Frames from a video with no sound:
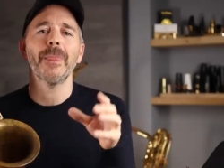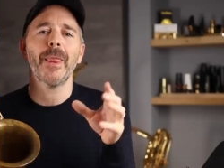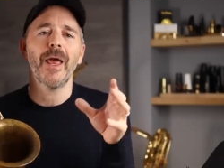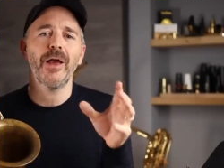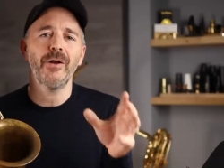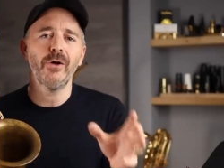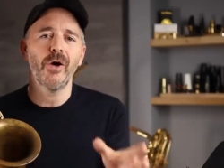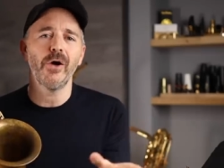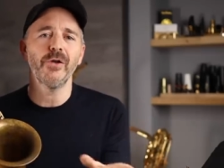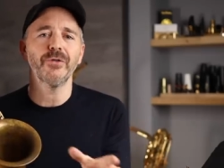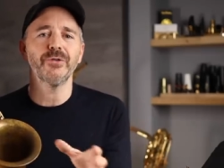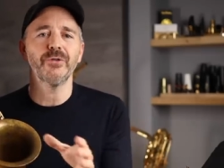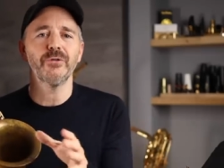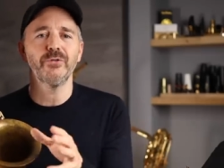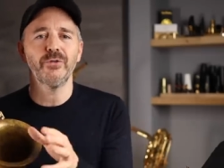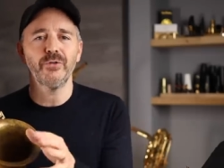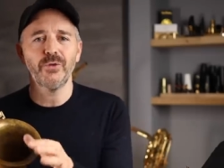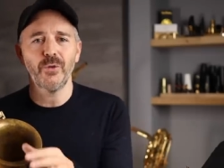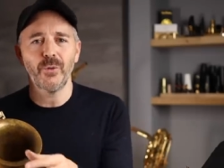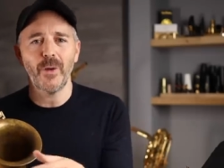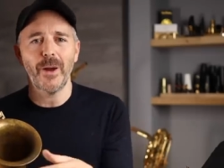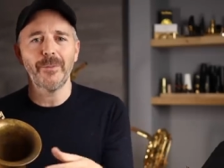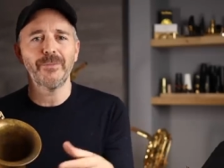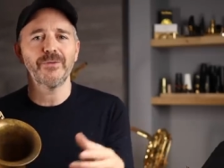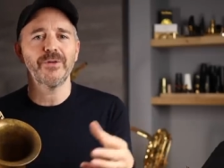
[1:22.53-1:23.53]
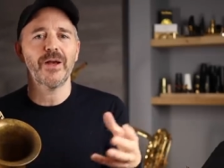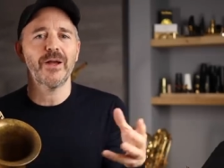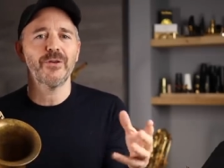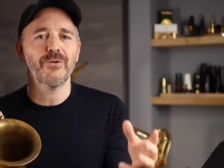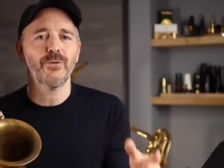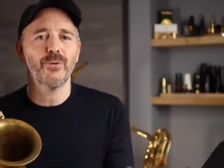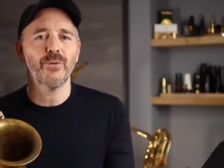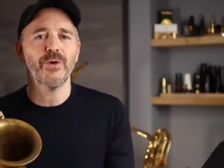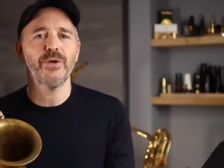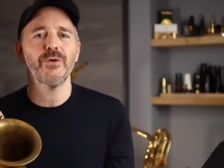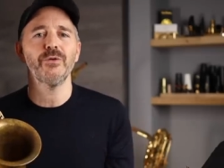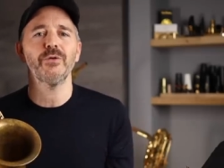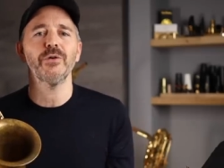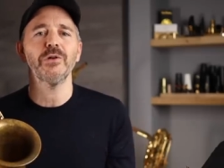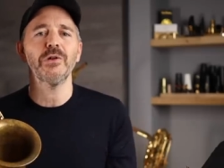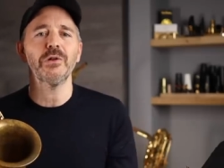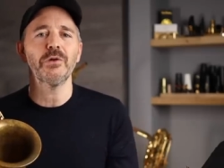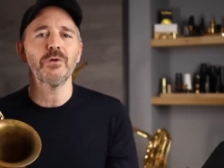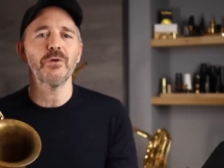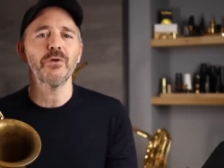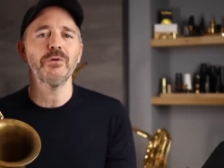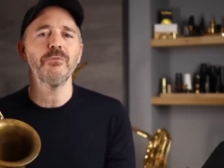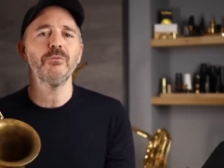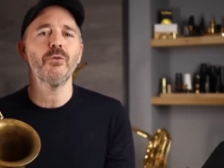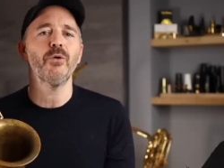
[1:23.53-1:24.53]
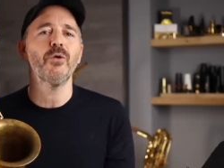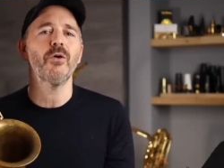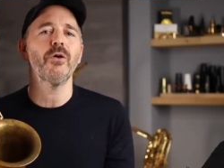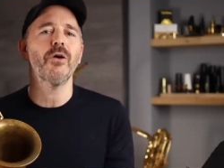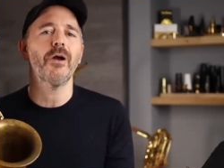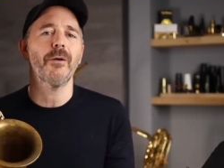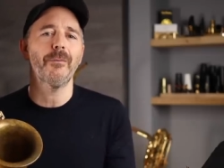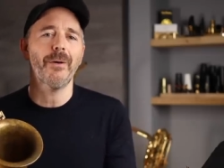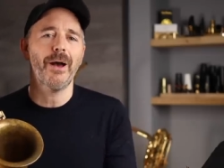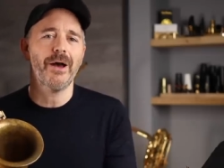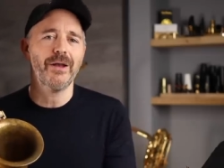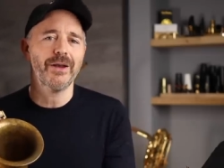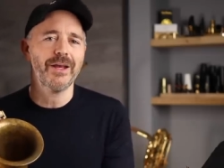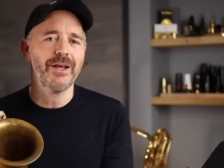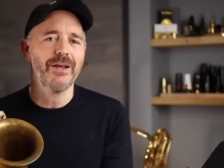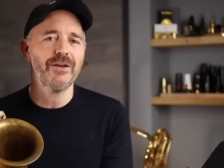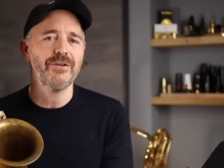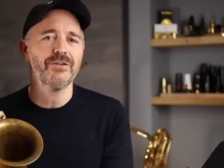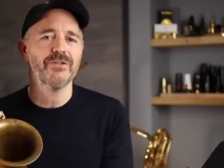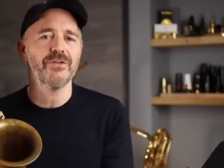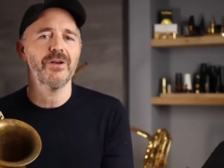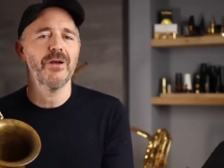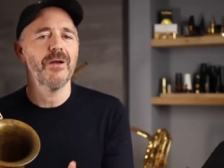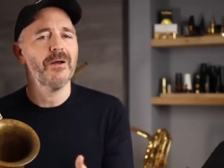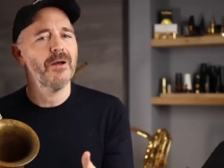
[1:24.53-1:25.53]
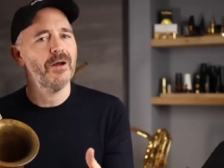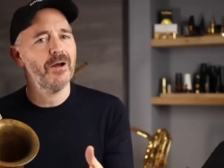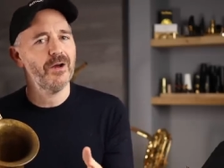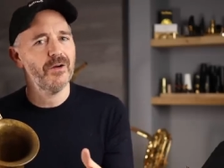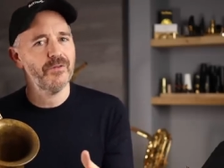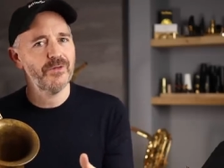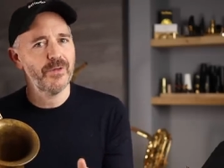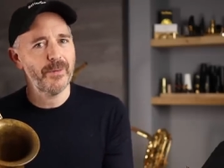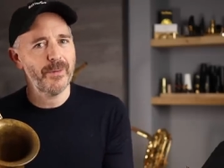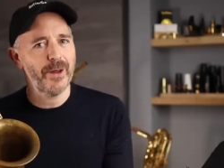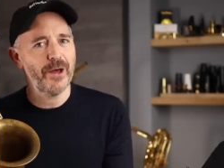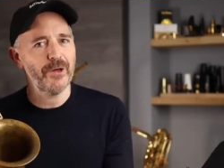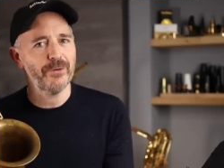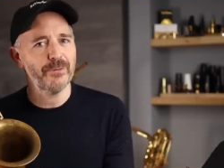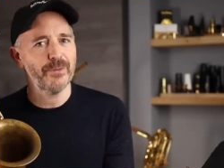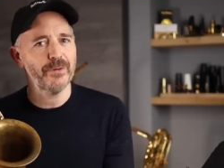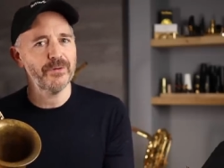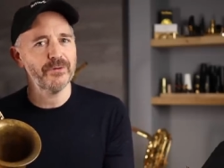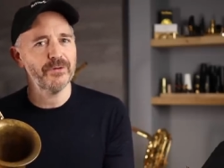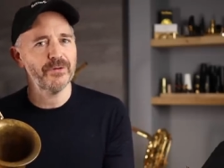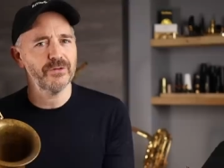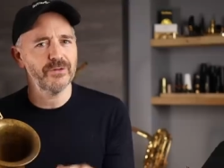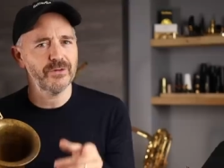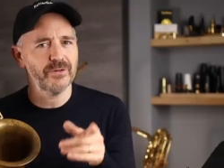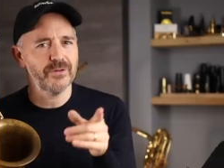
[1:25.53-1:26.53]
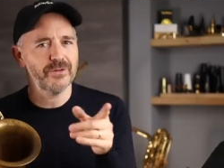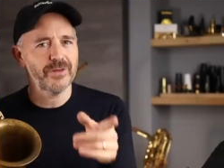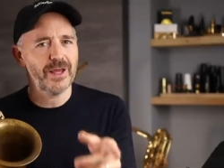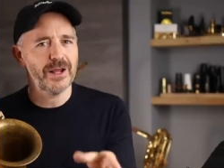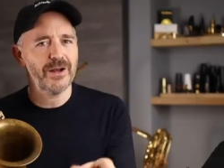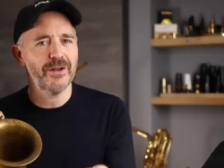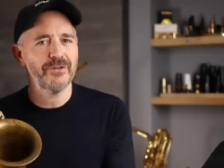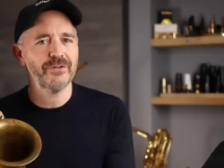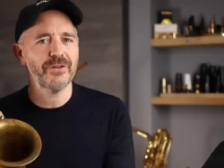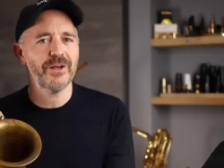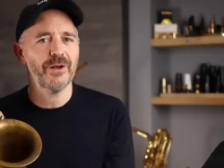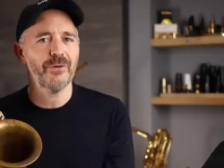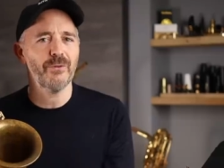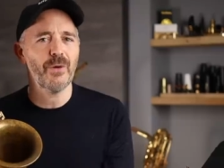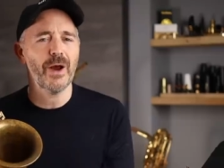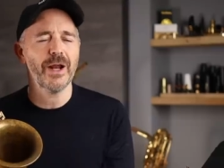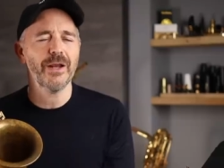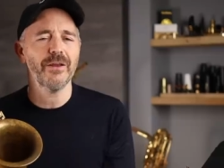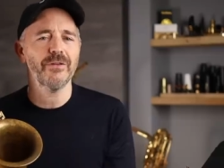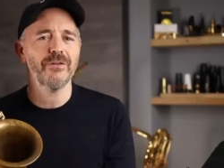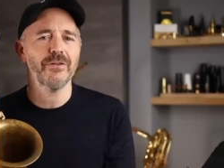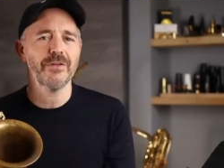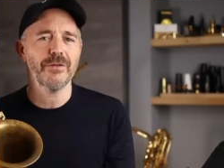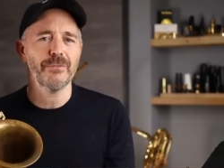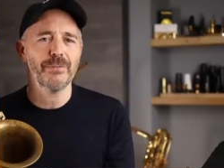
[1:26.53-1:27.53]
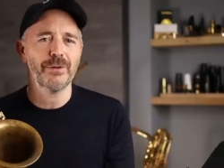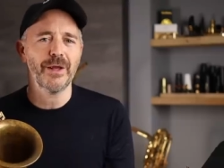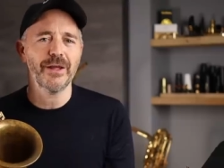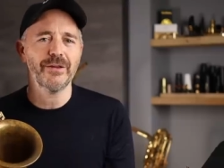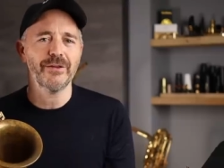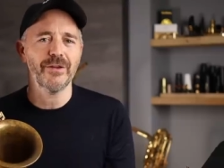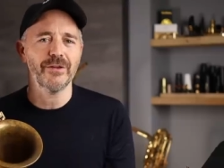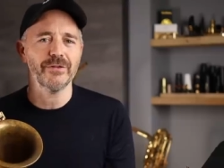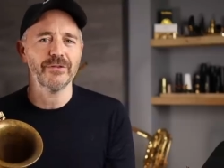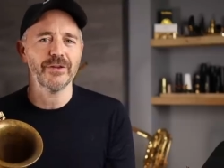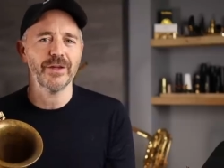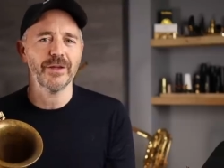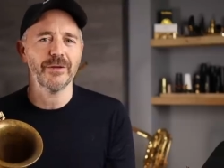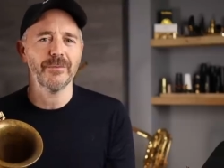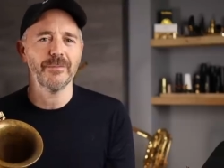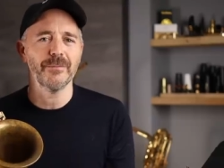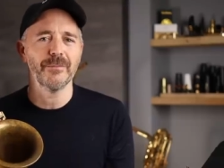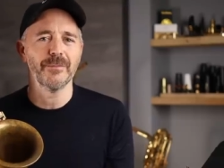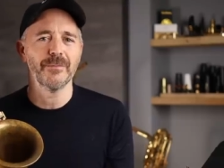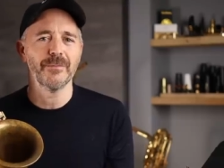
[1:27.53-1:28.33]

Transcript: and also to the websites where you can learn more about each of the mouthpieces. Now let's get right into the playtesting.